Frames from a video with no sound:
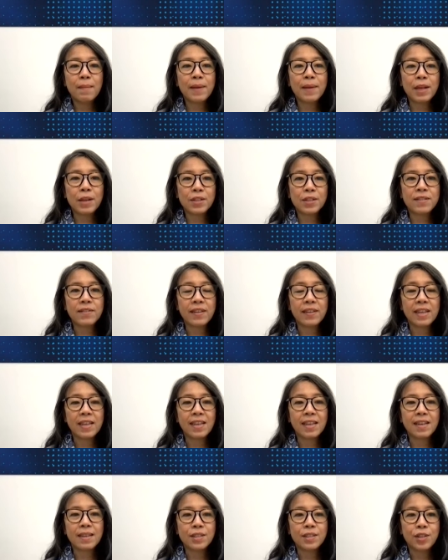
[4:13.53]
because
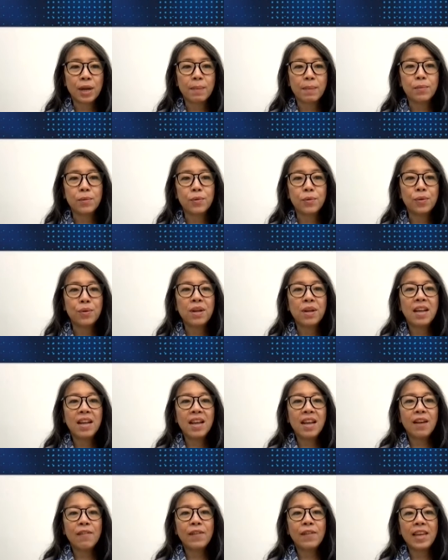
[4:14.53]
in jamu
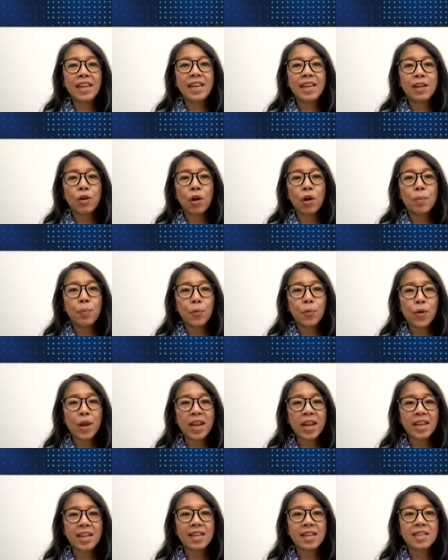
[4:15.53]
we
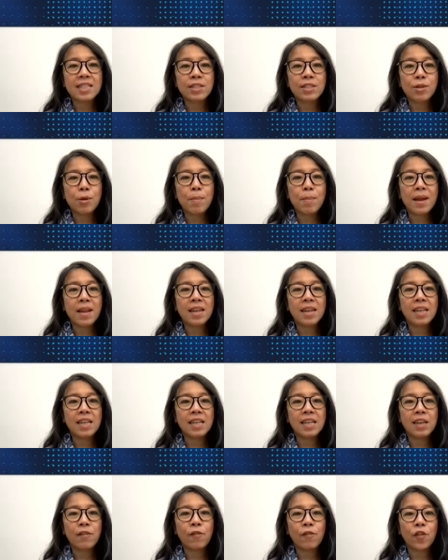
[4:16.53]
incorporated so many
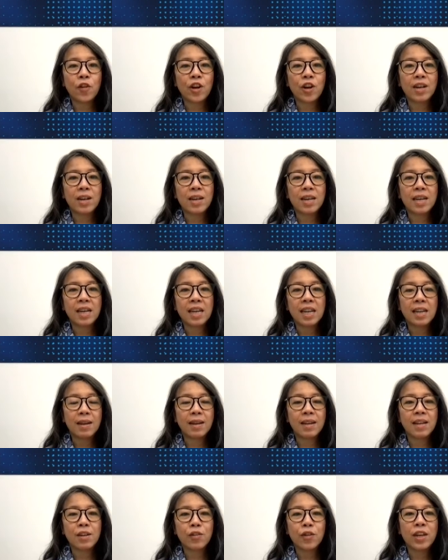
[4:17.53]
different
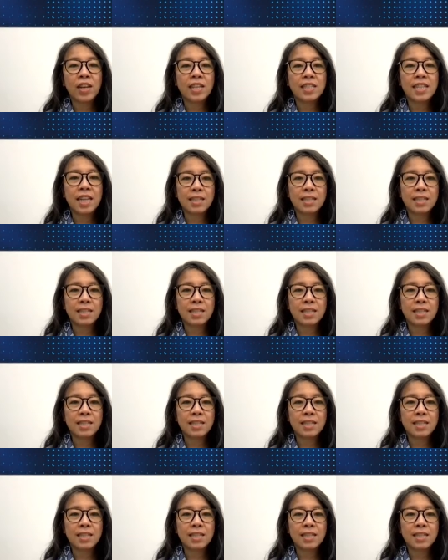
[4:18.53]
ingredients.